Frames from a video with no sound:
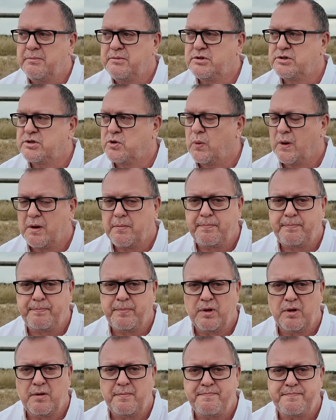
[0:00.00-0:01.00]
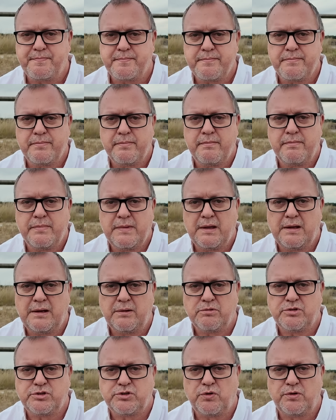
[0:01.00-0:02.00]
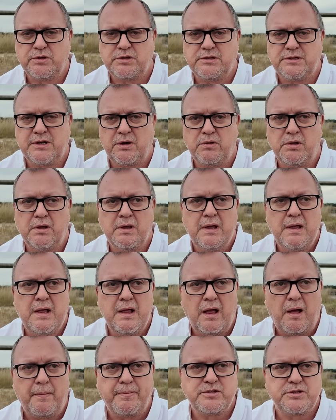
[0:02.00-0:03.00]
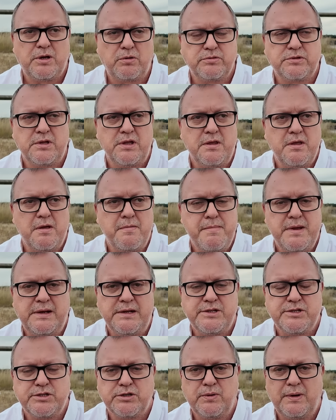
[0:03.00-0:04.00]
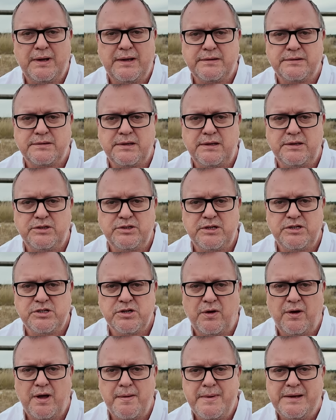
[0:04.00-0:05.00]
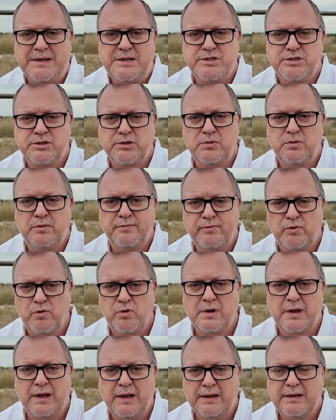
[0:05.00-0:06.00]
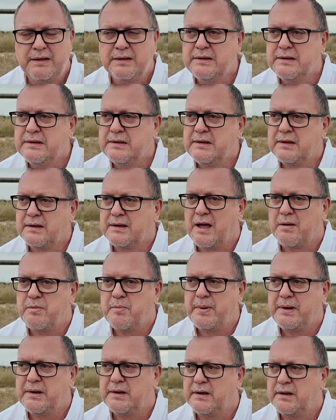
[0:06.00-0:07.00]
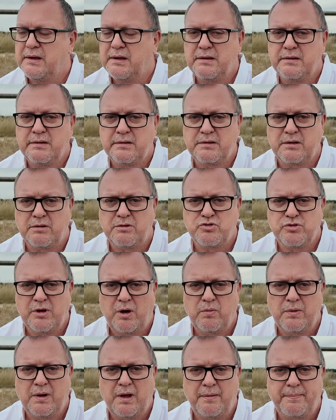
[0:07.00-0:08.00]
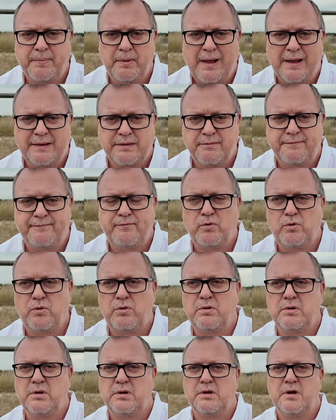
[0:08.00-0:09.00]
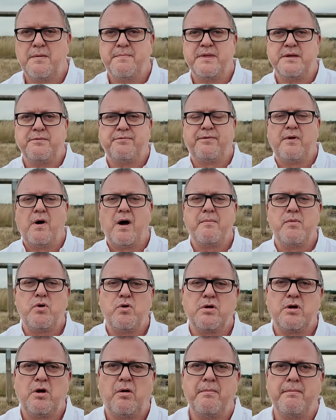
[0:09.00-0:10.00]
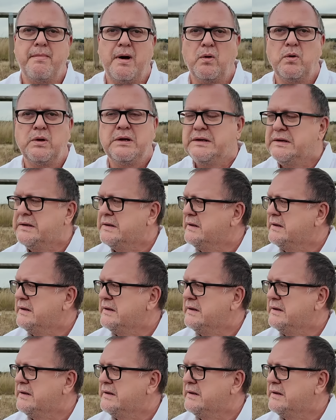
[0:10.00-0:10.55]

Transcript: Just a quick little story to tell you. I've sold the Mini 2, I had the DJI Mini 2 4K capability controller. I had the Flymore combo,